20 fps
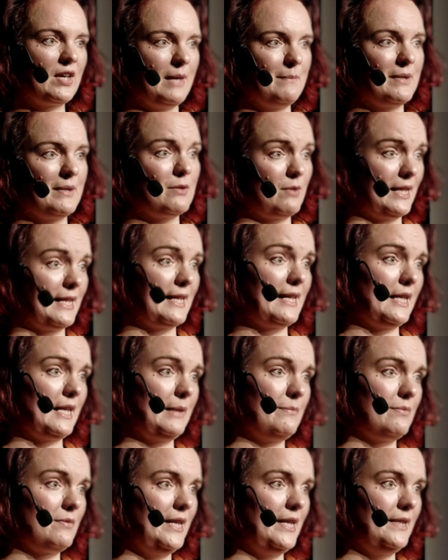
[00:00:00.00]
and
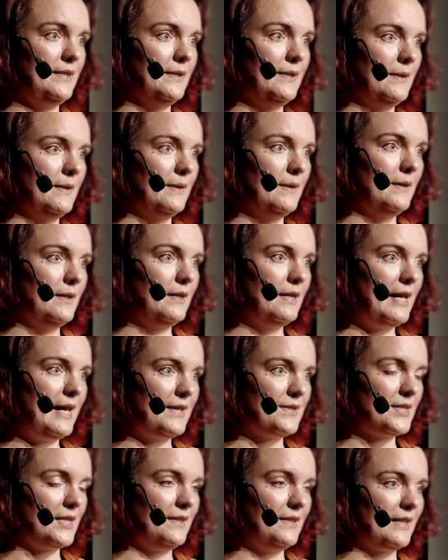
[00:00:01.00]
recalibrate.
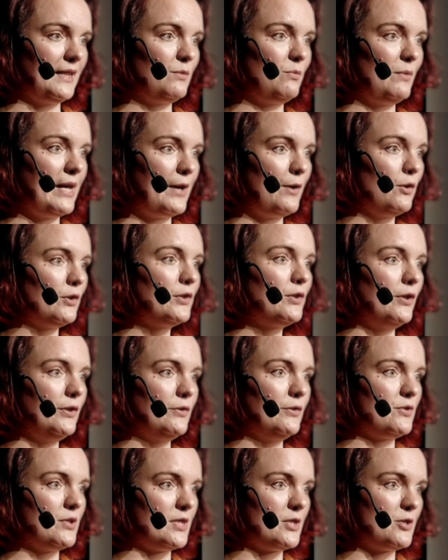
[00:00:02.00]
As in that we are not going
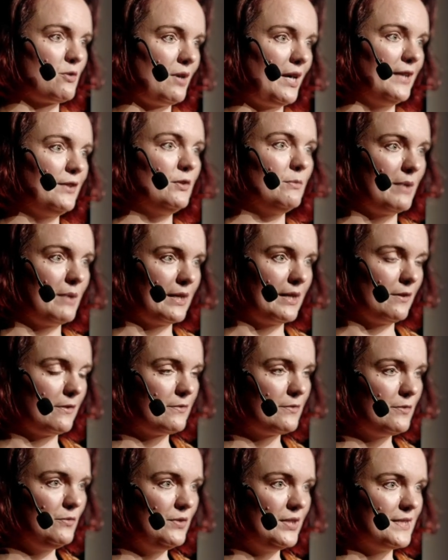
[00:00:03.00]
to just try to muddle
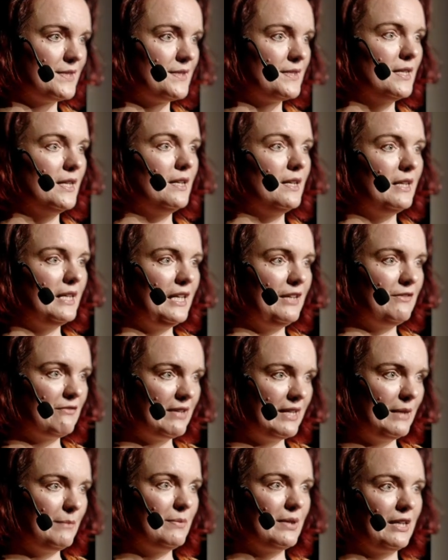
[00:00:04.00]
through this if
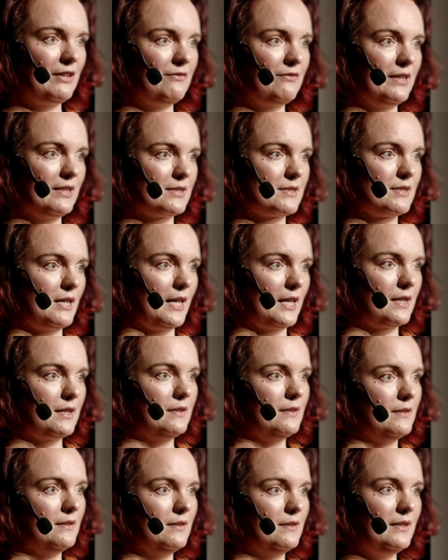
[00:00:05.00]
anybody feels like
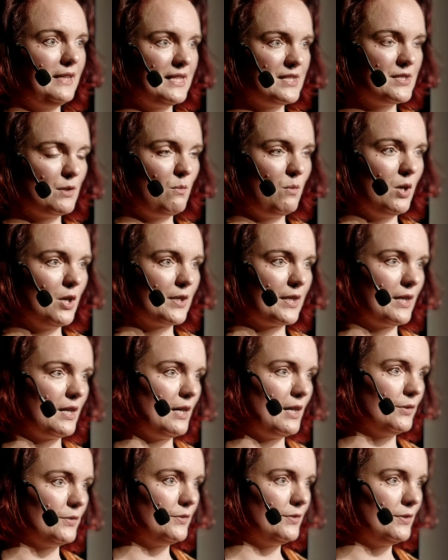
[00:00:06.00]
it's not working
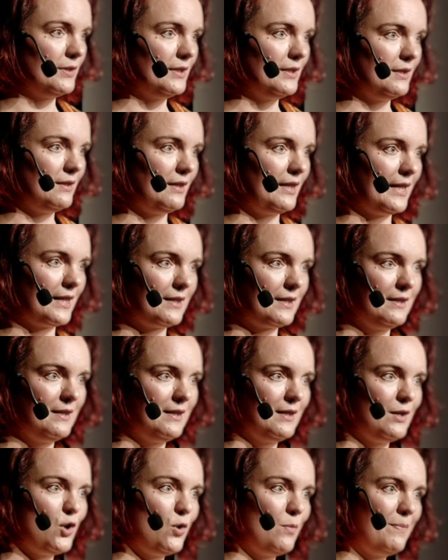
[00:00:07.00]
out, like
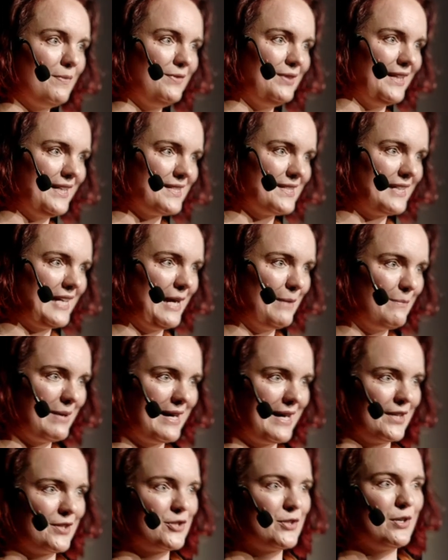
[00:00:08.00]
open the escape
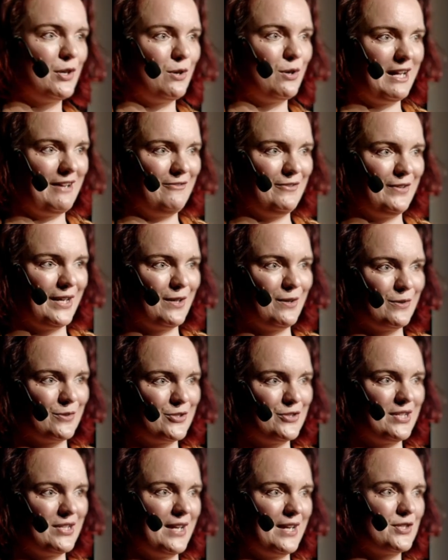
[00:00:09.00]
hatch, go have a
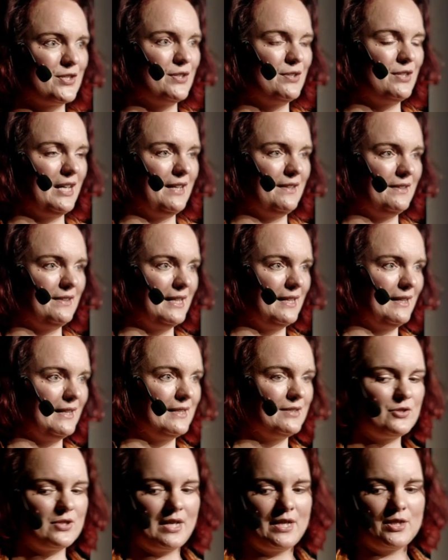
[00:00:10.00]
negotiation, and then
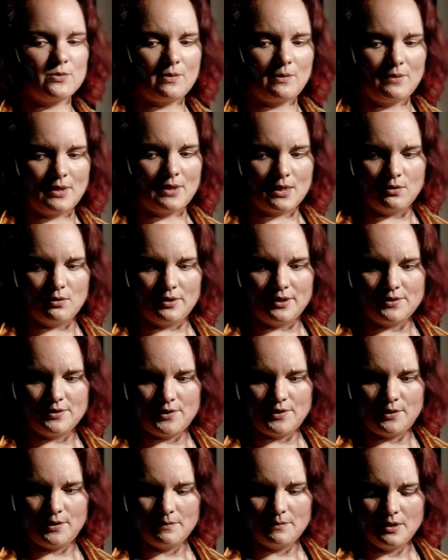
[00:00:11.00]
let's change where we are going to.
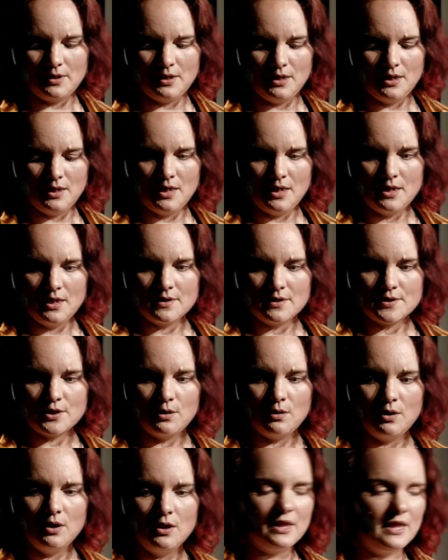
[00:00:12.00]

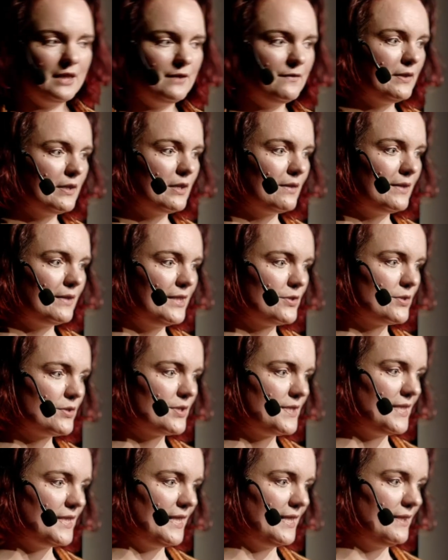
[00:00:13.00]
So if you're
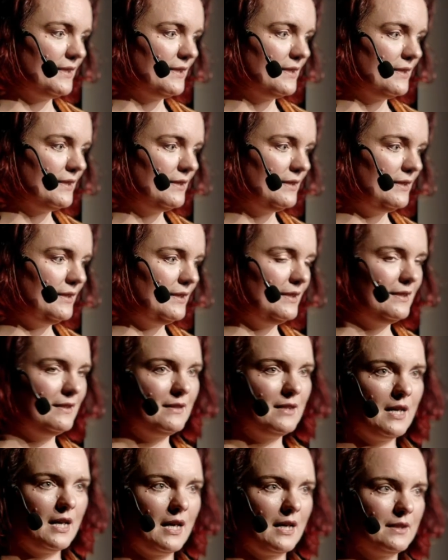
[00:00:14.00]
interested
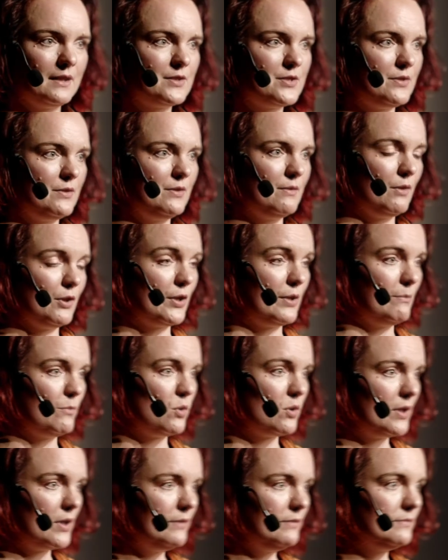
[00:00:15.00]
uh, to learn
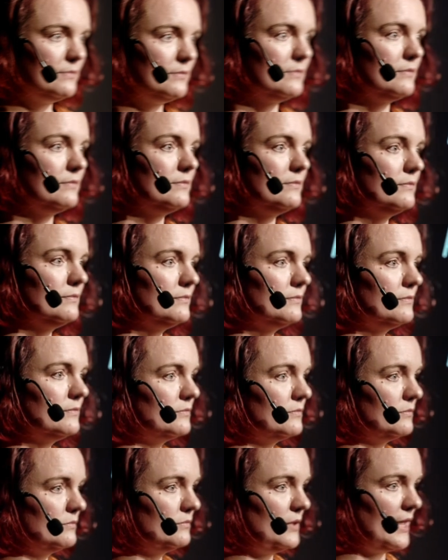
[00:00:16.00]
more,
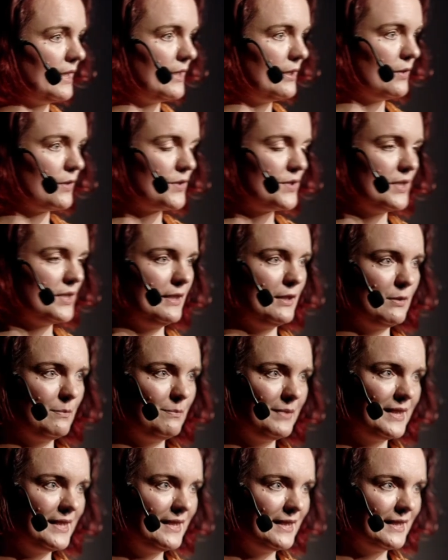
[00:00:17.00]
like Jörg said in the
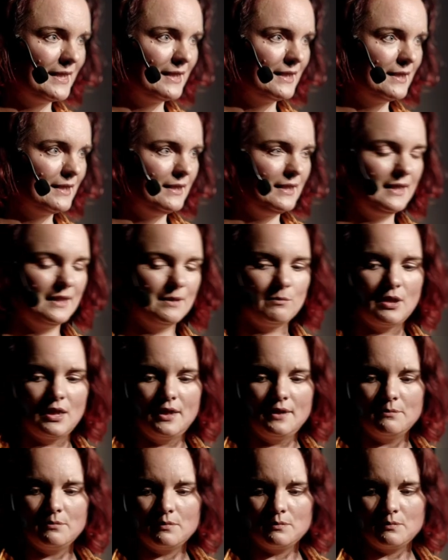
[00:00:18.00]
beginning, in my
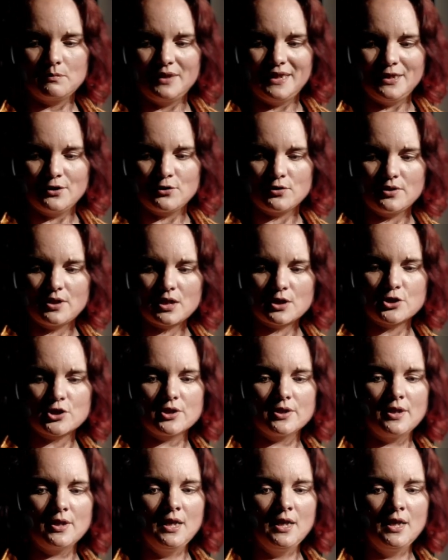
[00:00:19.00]
introduction,